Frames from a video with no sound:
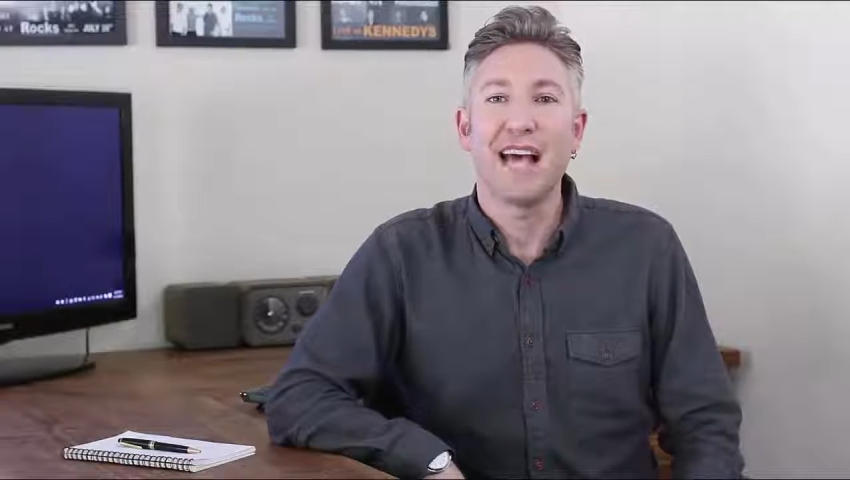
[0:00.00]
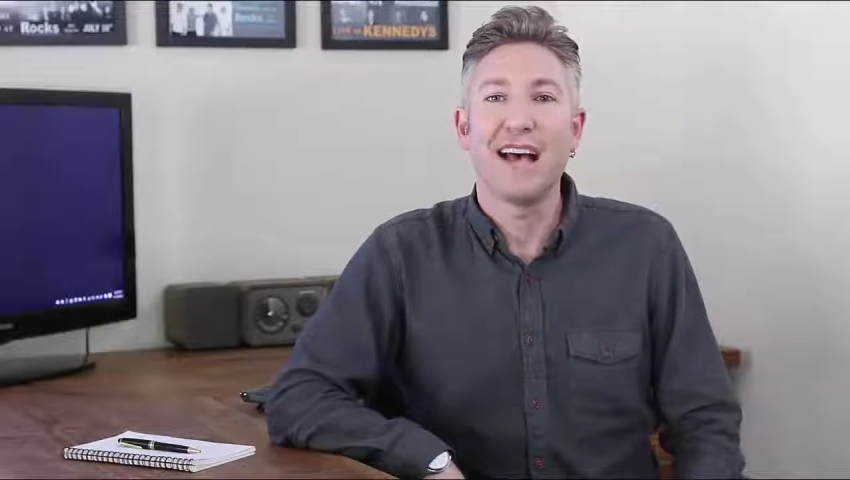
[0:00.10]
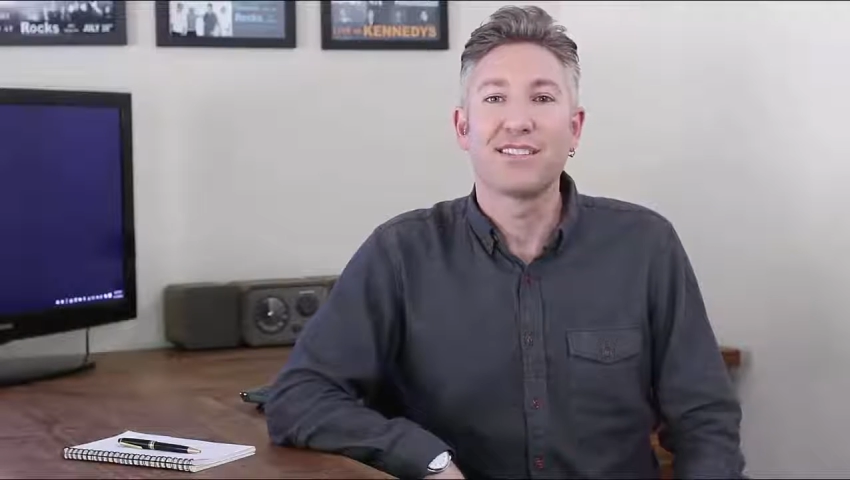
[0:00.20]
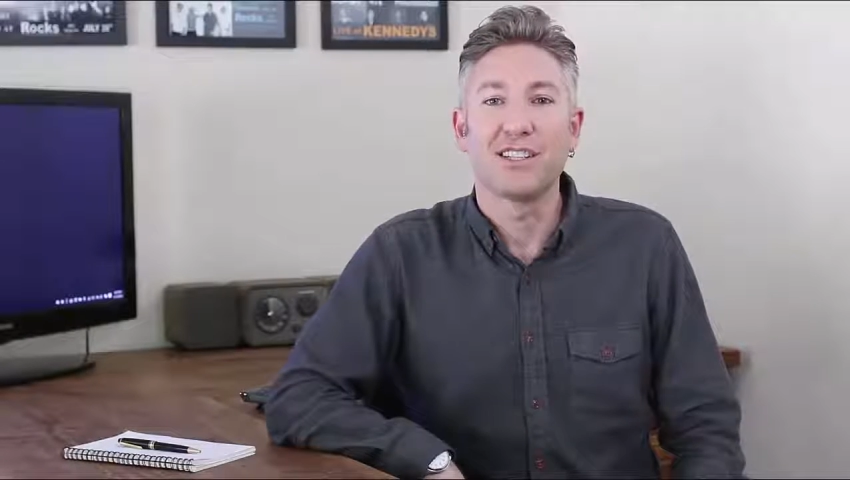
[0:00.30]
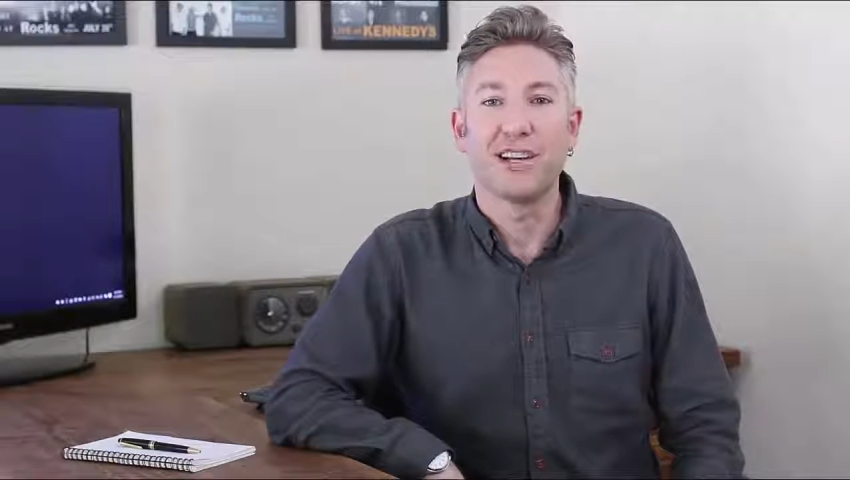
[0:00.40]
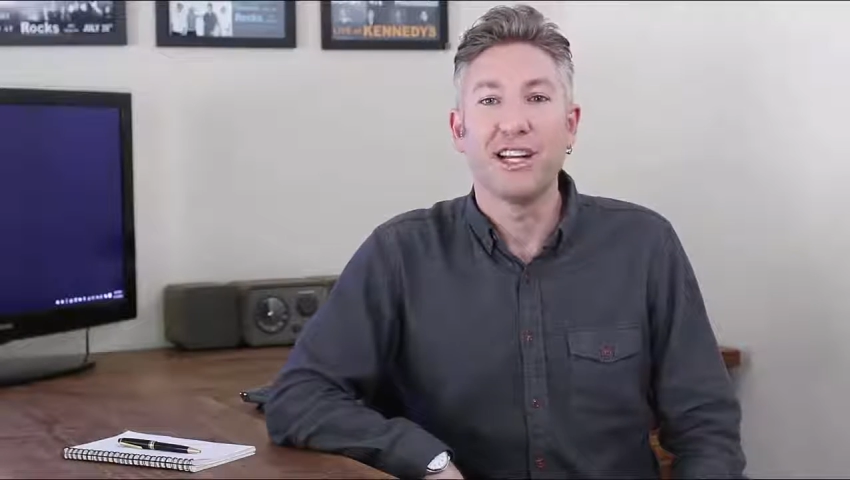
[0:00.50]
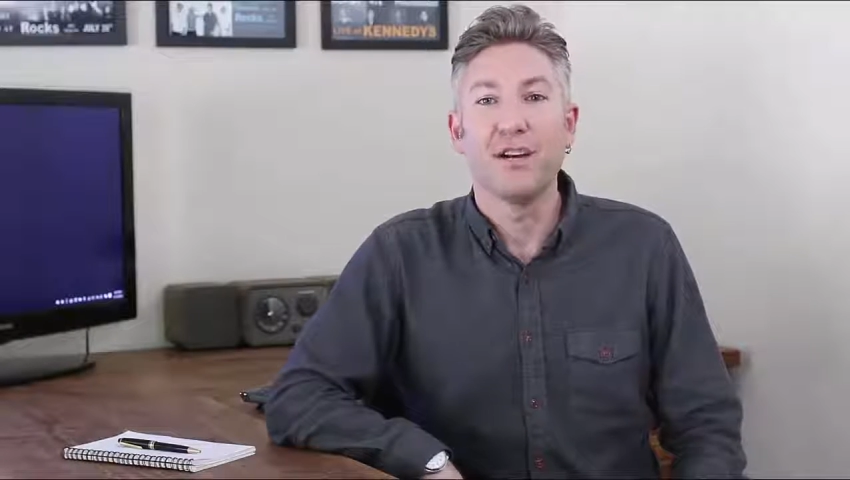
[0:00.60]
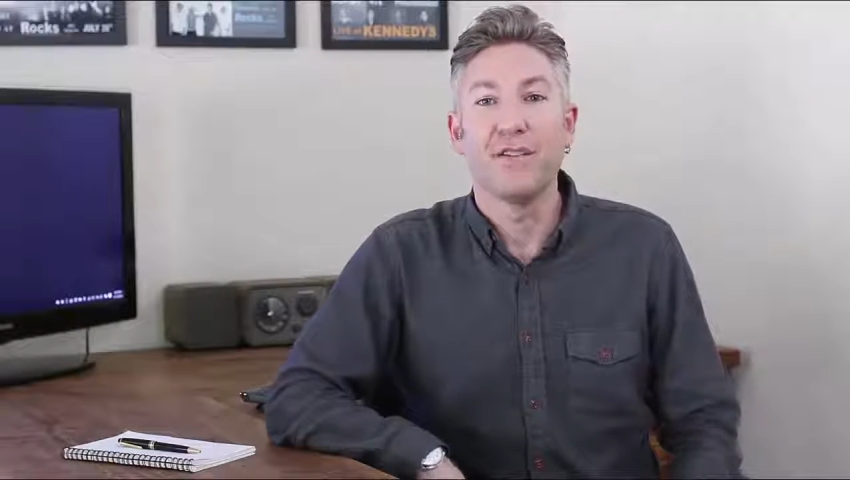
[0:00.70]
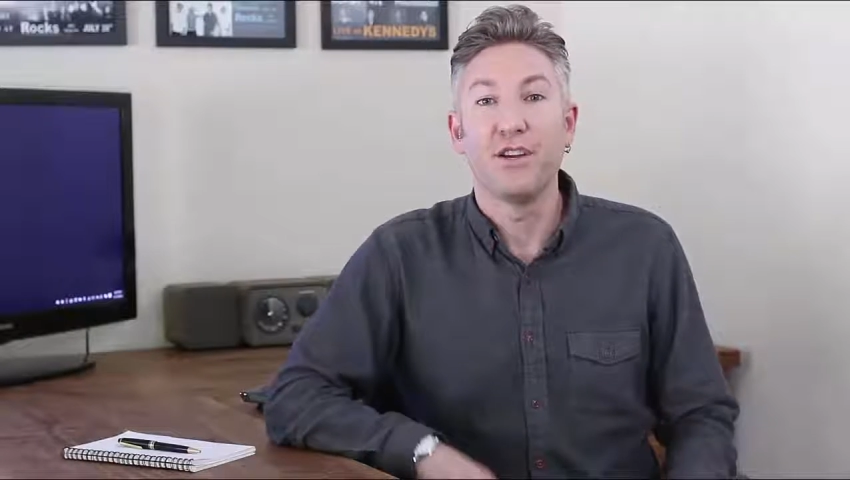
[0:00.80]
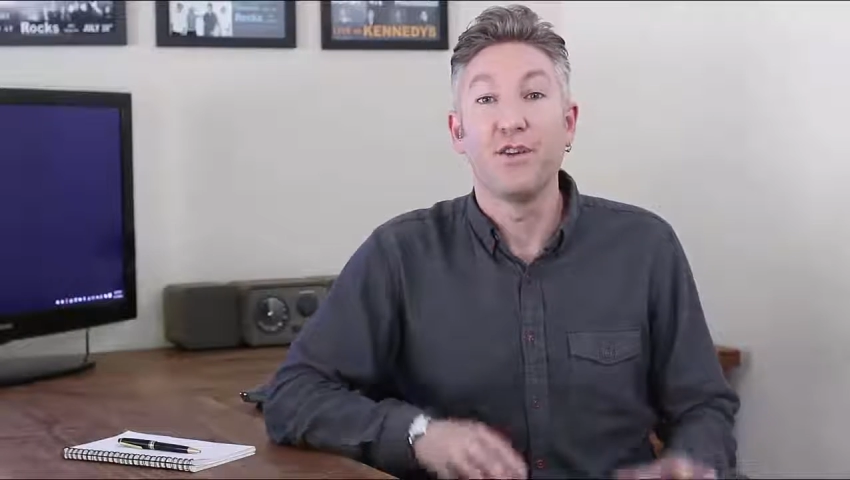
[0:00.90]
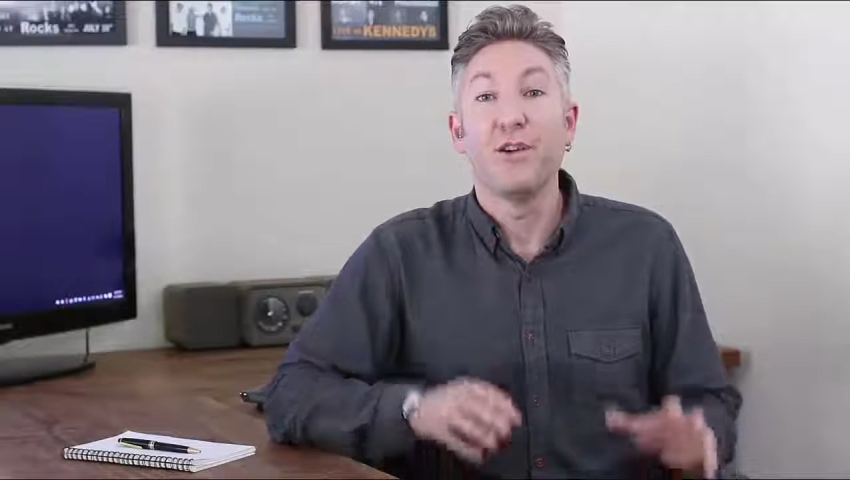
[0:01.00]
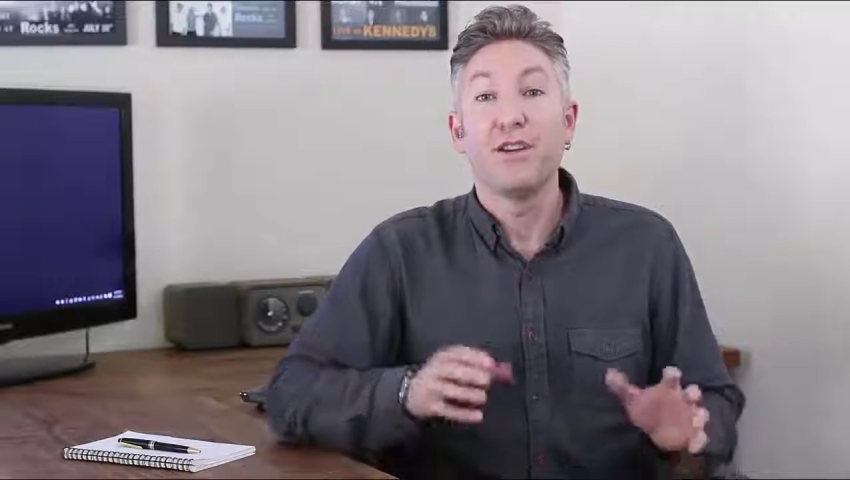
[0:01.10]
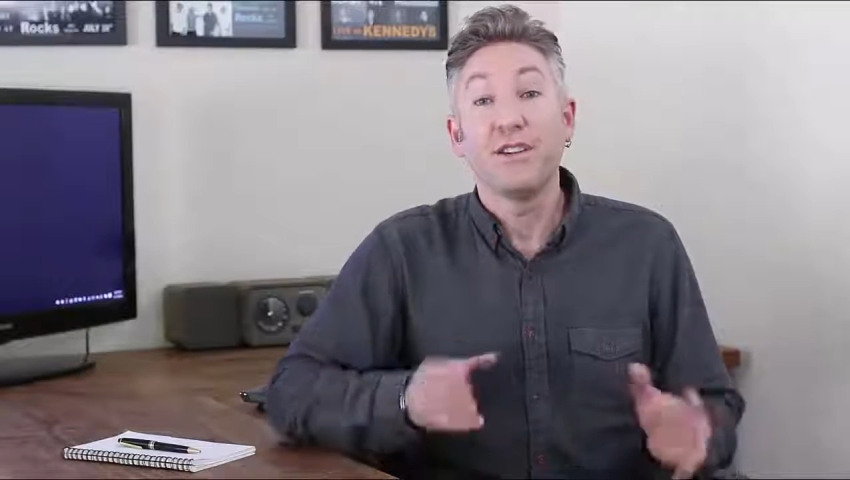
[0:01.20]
to ask your interview